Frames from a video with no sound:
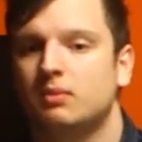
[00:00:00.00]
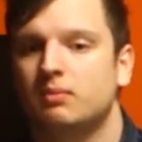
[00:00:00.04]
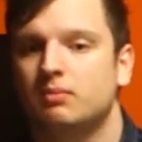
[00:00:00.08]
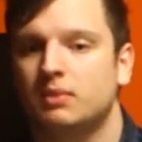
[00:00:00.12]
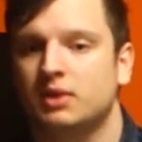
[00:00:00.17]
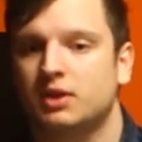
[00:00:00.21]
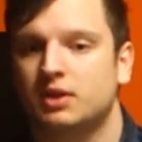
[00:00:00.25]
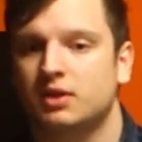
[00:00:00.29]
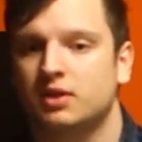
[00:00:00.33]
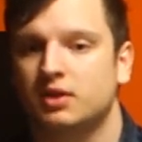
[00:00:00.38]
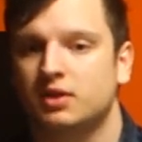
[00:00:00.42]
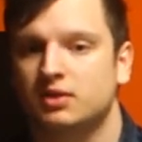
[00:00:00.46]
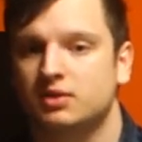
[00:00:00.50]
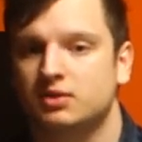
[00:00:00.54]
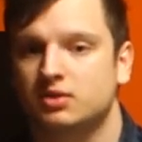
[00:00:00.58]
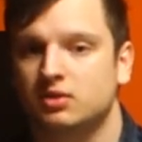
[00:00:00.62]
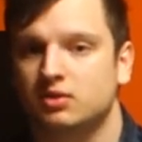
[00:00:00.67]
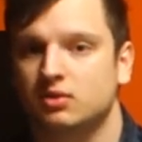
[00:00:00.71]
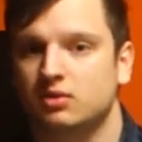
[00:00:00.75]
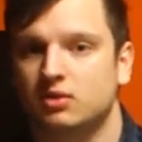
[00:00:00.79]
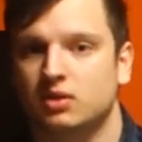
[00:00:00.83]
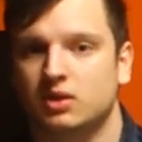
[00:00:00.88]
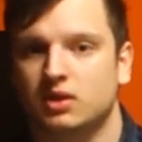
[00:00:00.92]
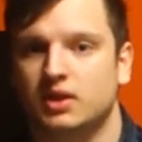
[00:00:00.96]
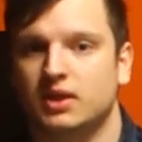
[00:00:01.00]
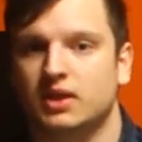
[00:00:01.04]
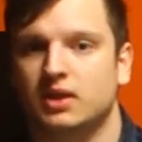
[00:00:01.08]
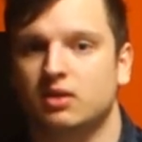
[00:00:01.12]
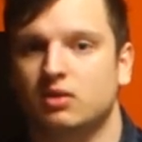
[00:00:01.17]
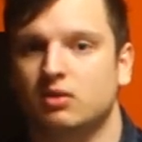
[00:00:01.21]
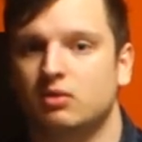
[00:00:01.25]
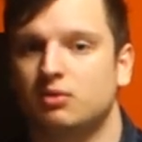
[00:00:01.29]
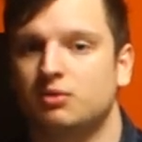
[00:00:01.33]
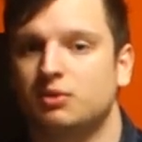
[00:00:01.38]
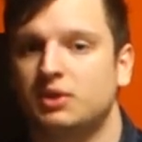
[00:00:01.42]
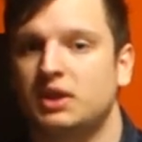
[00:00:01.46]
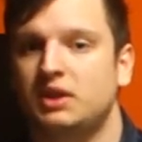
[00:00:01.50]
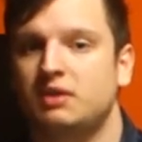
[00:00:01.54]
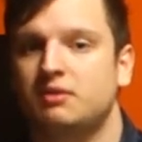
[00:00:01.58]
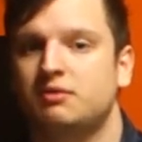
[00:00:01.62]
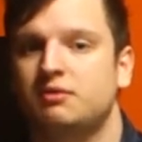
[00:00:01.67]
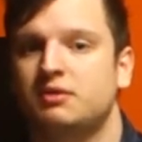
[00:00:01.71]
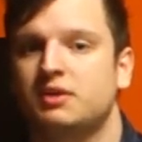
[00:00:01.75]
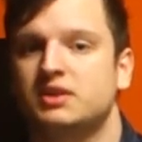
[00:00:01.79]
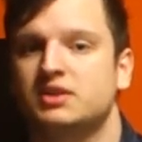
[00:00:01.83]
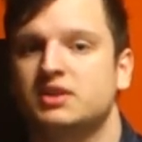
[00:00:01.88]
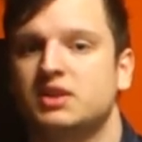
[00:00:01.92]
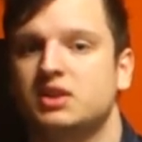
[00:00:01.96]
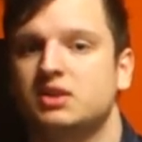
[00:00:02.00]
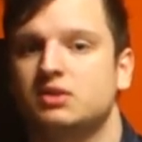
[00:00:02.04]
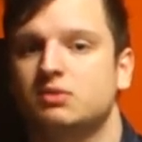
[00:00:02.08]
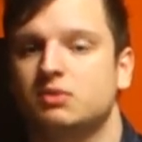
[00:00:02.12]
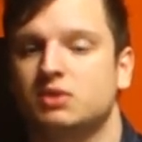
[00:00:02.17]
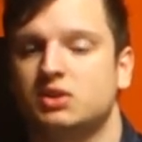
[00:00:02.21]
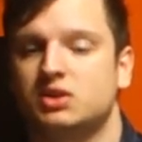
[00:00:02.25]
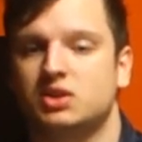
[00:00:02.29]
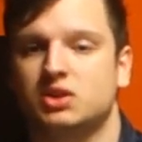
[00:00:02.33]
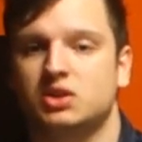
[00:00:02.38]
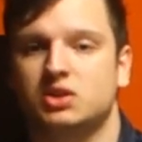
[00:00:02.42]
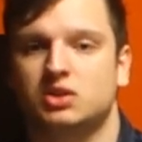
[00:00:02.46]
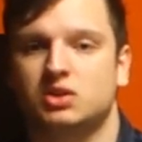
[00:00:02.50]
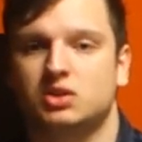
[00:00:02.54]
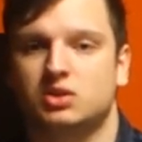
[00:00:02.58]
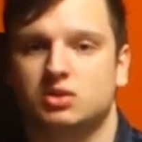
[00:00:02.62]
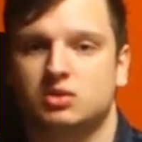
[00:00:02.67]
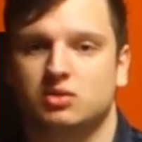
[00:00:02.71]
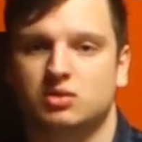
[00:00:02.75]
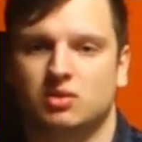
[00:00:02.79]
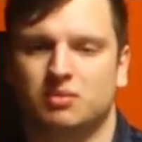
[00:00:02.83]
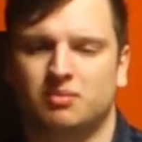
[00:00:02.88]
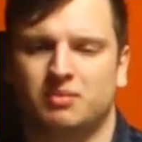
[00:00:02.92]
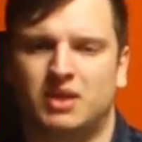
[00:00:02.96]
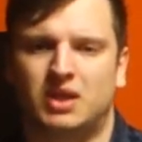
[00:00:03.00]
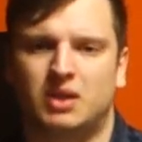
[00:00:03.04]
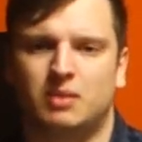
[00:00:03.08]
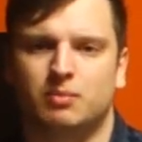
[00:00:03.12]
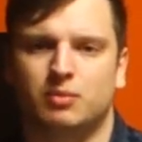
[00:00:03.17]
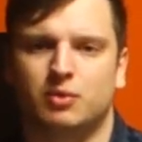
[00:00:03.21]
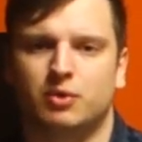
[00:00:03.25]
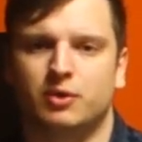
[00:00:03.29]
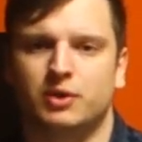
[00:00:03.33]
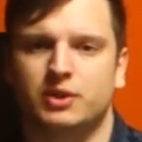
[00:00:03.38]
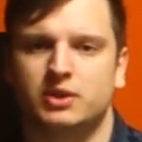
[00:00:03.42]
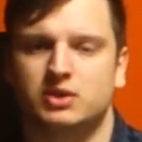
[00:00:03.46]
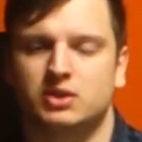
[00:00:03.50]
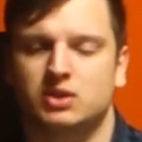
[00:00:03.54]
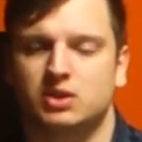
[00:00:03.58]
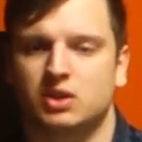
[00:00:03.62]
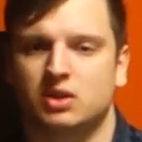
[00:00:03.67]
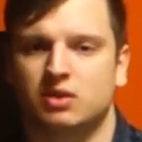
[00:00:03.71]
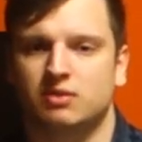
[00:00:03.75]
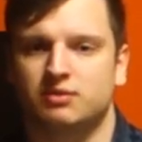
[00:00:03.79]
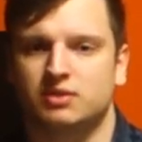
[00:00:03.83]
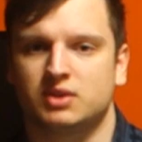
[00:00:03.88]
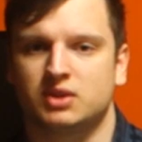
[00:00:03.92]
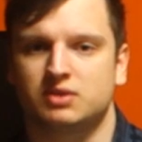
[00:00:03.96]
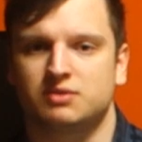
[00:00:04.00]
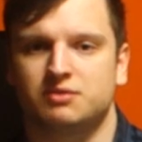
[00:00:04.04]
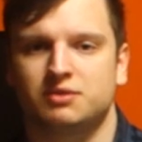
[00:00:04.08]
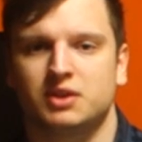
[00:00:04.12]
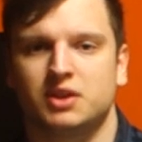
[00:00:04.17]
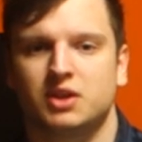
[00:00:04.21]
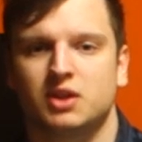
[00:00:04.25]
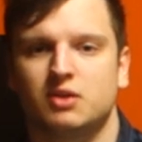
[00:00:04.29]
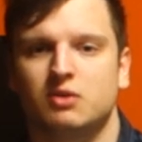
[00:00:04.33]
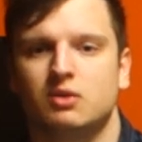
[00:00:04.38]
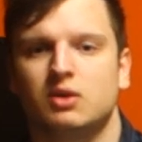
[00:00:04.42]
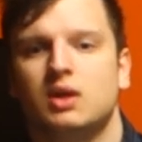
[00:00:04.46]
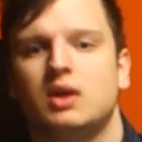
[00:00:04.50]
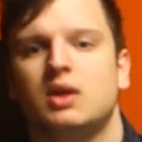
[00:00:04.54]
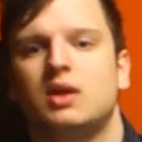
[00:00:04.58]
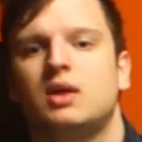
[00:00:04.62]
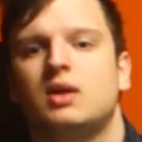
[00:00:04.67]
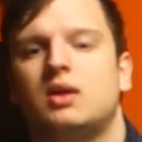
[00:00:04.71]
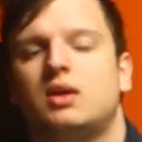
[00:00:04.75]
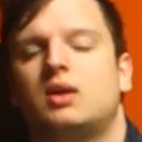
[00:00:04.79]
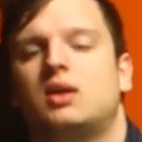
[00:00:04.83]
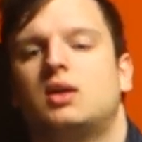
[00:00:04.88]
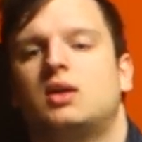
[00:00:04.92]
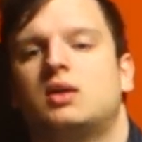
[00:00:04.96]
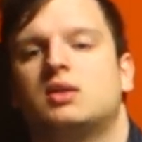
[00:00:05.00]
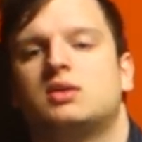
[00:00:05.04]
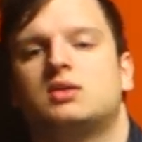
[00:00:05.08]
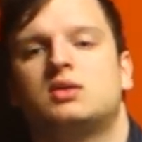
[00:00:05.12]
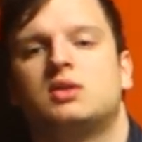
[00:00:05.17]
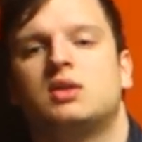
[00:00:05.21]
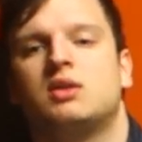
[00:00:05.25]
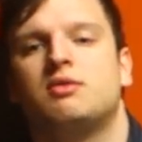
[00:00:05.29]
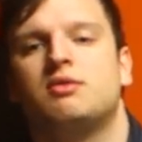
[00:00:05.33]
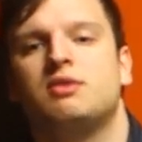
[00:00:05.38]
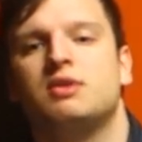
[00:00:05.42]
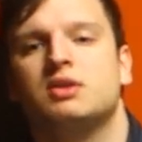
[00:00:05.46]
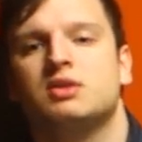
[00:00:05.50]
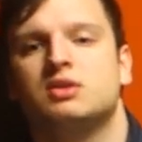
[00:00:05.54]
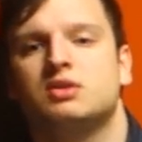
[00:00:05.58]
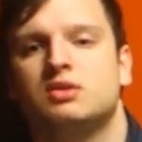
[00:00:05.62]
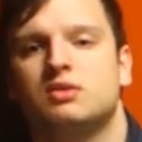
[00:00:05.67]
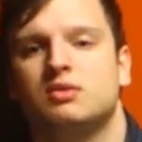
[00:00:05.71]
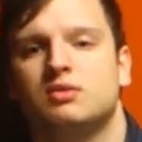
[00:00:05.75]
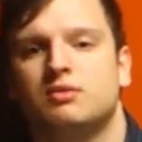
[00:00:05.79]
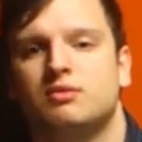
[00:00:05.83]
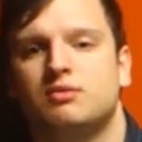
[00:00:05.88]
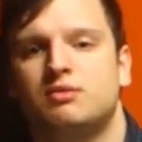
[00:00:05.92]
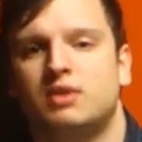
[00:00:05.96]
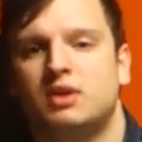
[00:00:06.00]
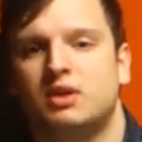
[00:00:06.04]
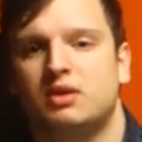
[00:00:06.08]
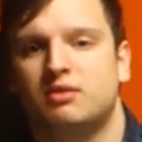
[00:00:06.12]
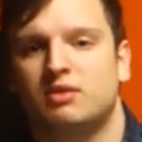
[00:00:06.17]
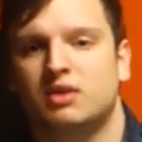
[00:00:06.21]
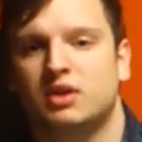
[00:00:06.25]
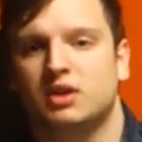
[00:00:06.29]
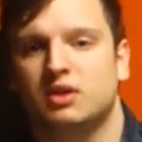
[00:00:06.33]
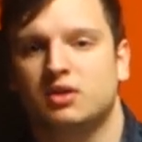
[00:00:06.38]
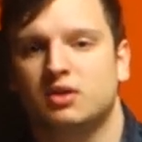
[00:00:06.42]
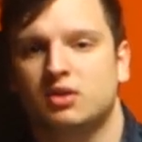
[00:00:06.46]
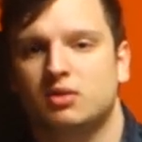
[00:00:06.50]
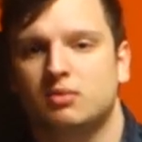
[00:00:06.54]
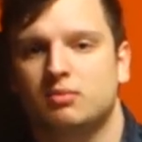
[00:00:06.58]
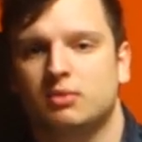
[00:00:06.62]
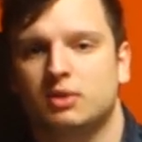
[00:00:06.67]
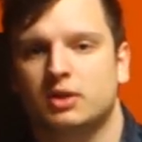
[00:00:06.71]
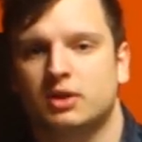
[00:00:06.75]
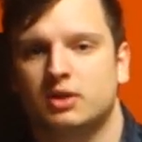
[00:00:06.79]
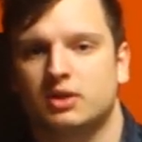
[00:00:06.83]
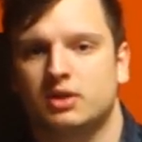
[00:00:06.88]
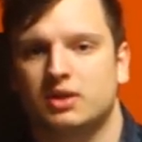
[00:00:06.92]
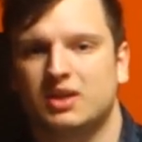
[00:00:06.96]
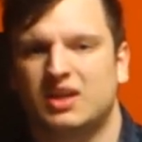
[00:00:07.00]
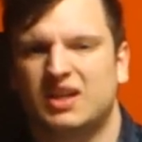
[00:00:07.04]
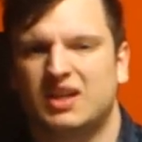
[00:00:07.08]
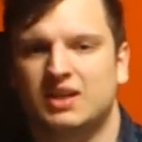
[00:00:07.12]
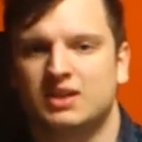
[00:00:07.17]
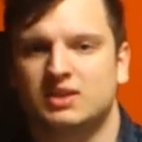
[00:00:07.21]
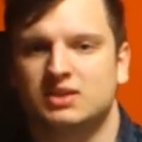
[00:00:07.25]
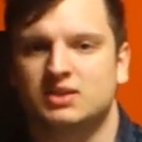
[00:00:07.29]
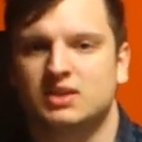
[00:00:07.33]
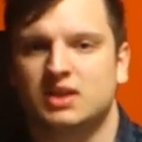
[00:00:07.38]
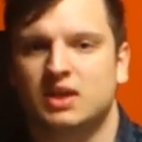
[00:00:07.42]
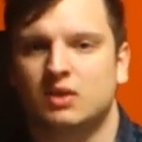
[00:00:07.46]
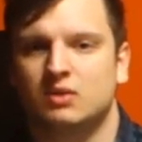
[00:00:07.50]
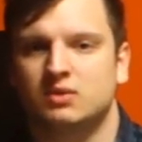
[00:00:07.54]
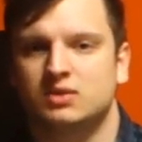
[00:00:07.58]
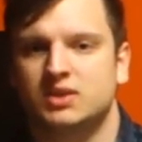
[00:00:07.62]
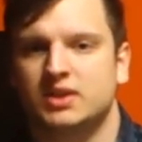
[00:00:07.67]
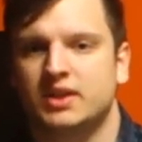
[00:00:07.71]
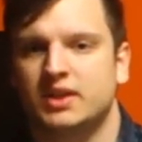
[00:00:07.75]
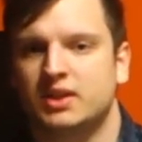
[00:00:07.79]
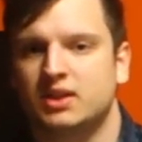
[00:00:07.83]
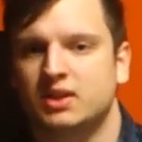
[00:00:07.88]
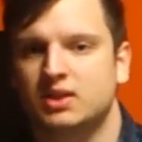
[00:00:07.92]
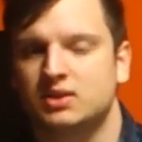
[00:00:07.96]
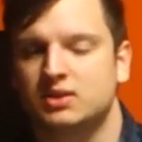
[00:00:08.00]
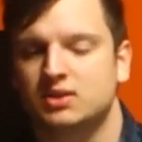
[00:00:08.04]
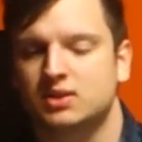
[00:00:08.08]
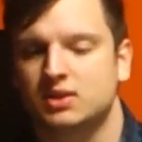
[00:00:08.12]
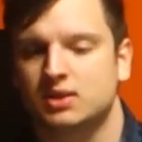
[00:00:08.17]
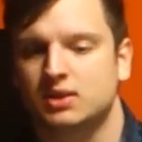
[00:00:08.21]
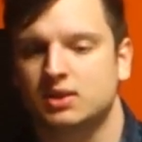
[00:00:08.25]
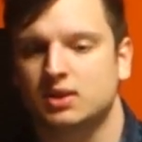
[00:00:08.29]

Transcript: Because again, great physics, which is the main point of this video. Stuff feels very, very good, but it's outdated.